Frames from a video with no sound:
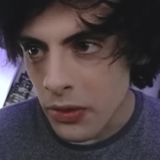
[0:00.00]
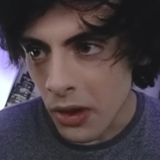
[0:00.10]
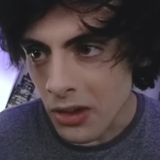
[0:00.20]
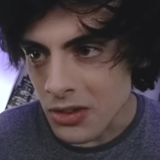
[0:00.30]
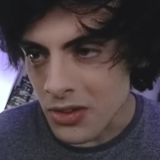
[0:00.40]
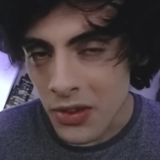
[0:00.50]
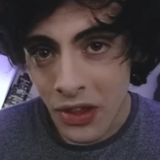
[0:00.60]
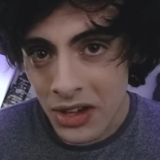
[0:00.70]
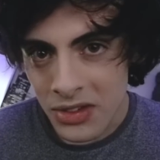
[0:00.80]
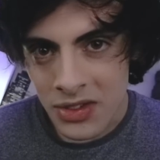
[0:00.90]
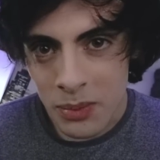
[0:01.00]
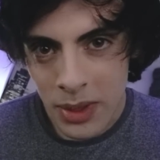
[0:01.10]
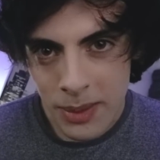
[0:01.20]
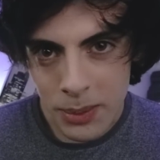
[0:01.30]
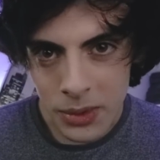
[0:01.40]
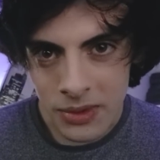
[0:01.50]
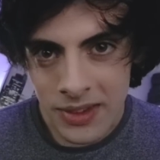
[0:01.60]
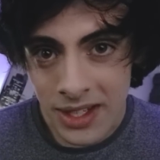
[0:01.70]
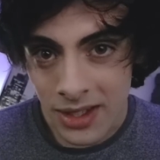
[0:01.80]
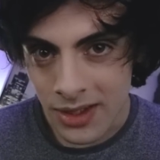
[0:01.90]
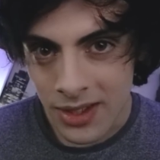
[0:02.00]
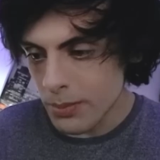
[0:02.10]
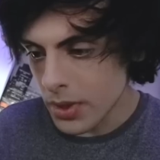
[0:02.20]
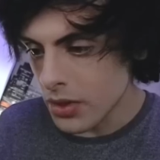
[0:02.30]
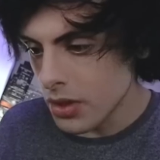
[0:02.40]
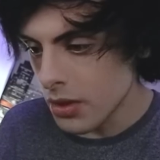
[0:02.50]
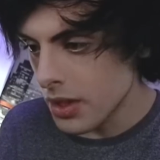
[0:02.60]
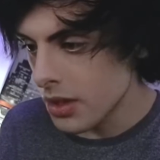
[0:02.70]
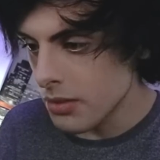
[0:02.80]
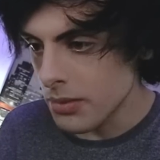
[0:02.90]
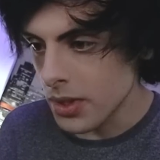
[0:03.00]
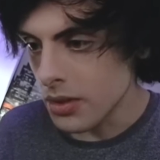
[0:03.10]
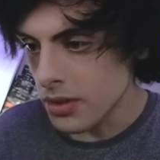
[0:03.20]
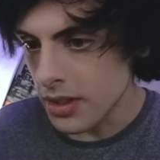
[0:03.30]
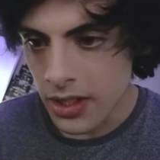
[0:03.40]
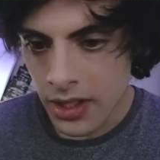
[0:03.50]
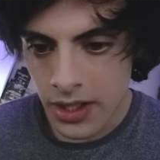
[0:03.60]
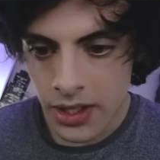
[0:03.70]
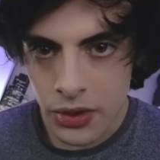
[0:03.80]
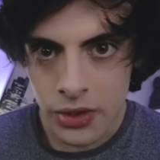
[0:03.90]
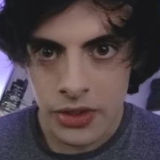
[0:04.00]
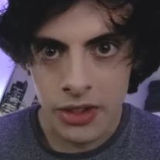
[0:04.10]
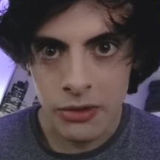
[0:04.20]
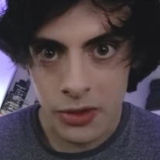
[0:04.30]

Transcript: hundreds of thousands of people didn't. But showing them yielded interesting